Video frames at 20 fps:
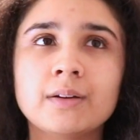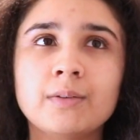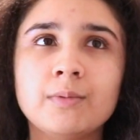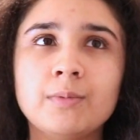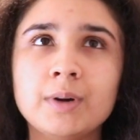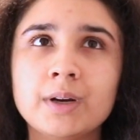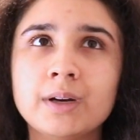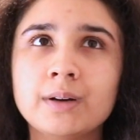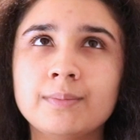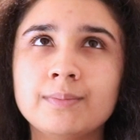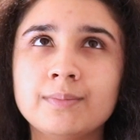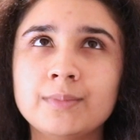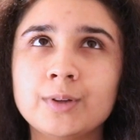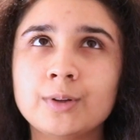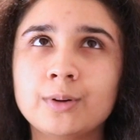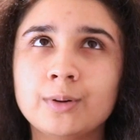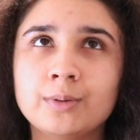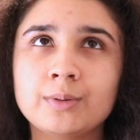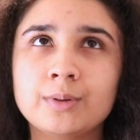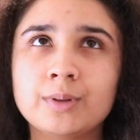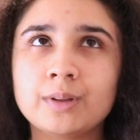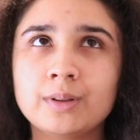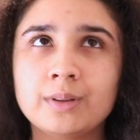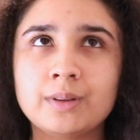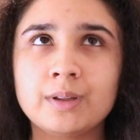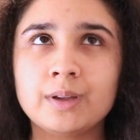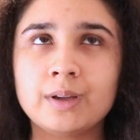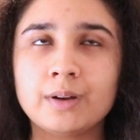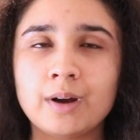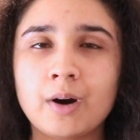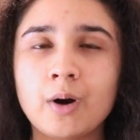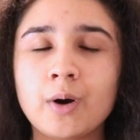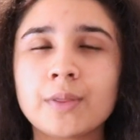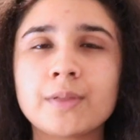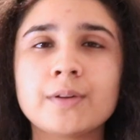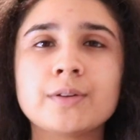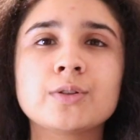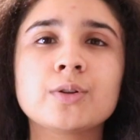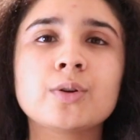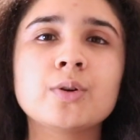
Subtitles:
where the authors